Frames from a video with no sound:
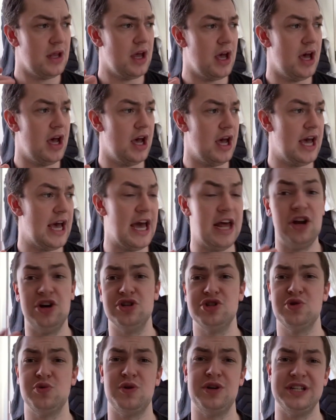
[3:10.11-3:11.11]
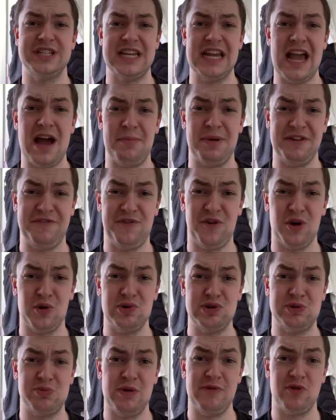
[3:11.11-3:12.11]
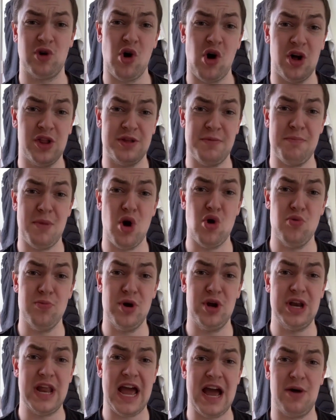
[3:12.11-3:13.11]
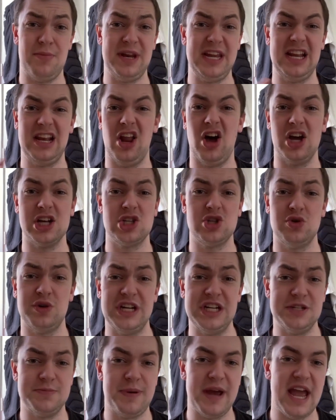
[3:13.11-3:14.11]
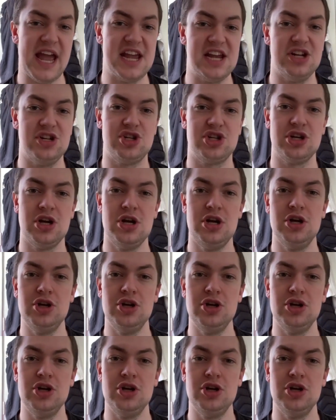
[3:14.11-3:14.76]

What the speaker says: And I just want to see how many followers we've got at the moment, how many likes on each page,